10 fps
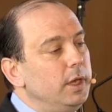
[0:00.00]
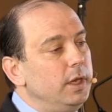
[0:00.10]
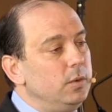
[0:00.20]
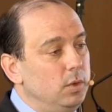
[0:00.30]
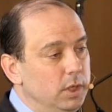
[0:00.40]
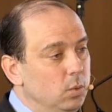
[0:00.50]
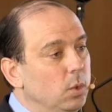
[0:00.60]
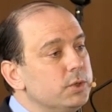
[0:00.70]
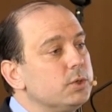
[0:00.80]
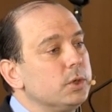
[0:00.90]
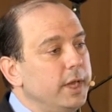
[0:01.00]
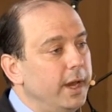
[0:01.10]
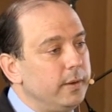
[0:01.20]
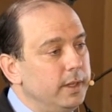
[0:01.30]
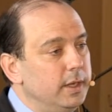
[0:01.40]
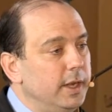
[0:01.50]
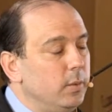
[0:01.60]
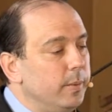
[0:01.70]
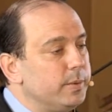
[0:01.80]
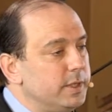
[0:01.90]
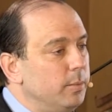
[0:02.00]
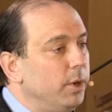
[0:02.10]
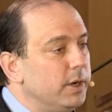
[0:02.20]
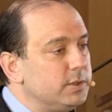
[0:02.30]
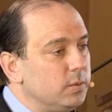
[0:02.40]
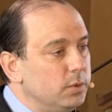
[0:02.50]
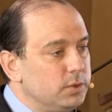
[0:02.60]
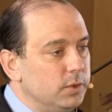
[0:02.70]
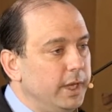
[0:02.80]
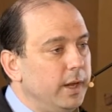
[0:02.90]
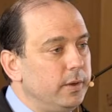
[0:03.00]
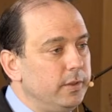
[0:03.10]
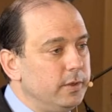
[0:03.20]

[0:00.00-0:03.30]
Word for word: in, in Worcester County, and I represent parts of Worcester County,